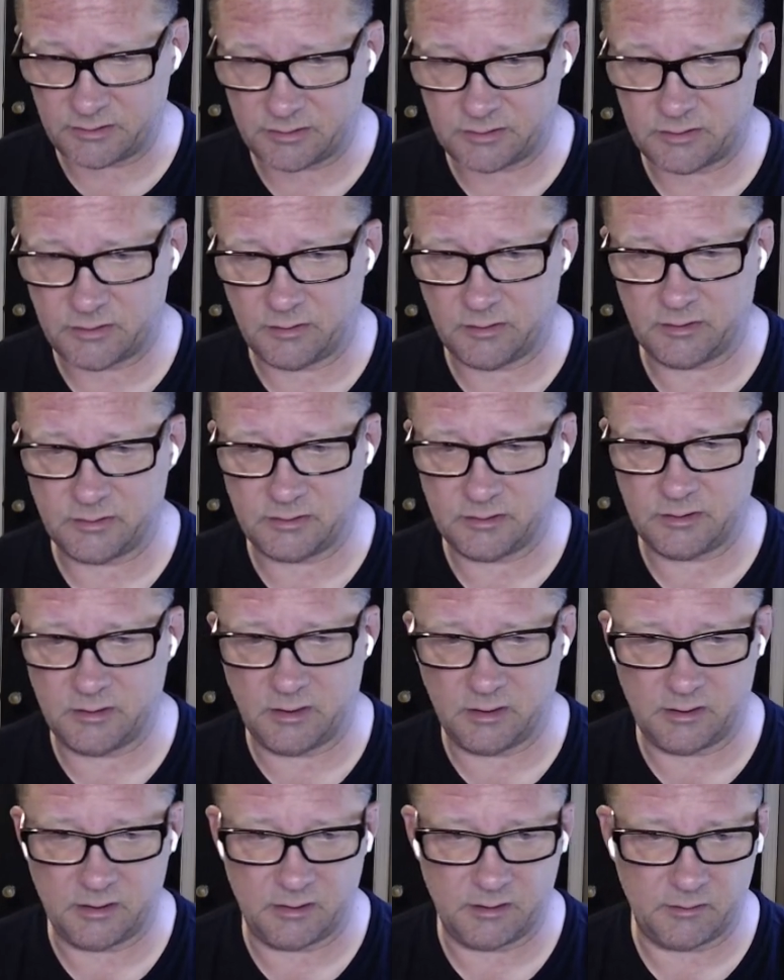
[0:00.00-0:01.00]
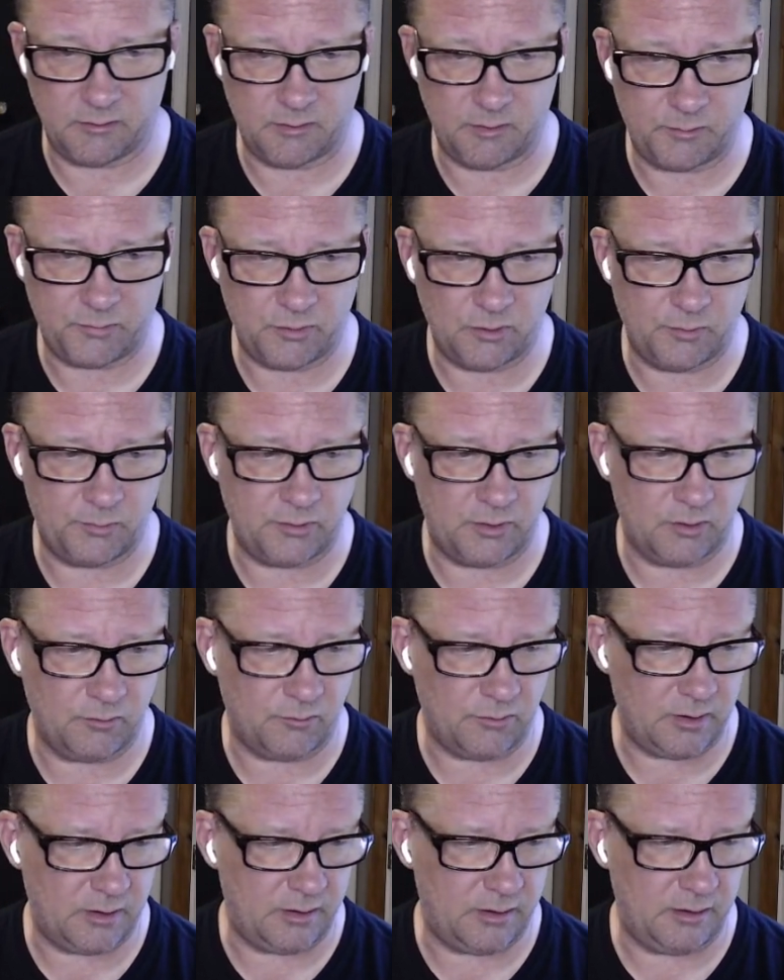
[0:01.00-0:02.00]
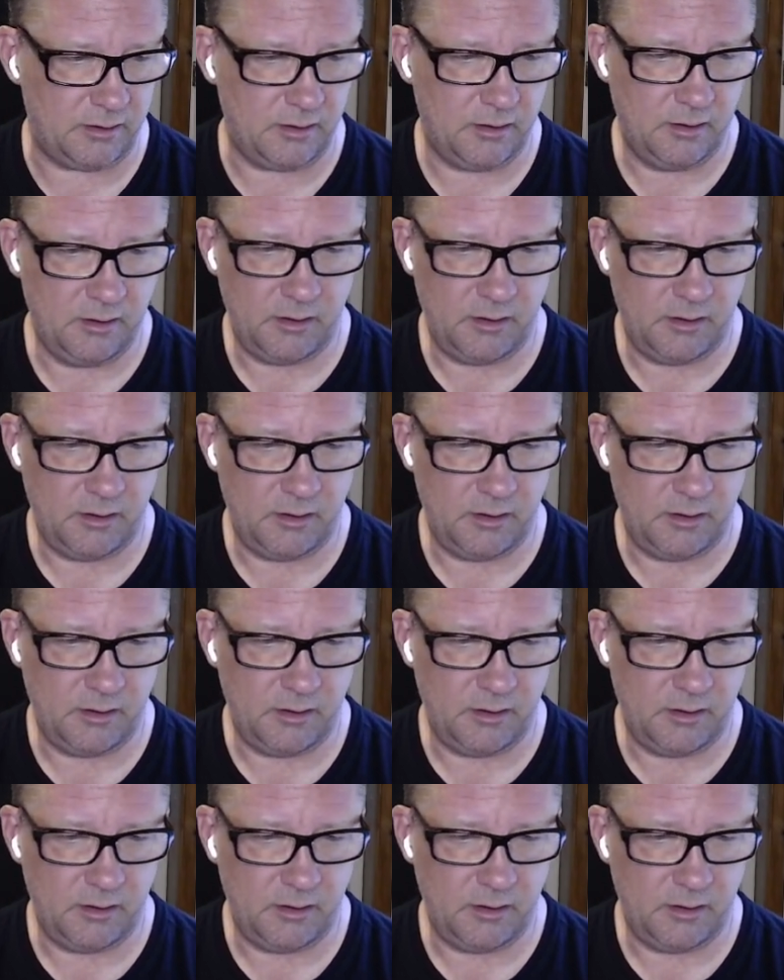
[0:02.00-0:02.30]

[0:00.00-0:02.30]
sure it's done in the appropriate way.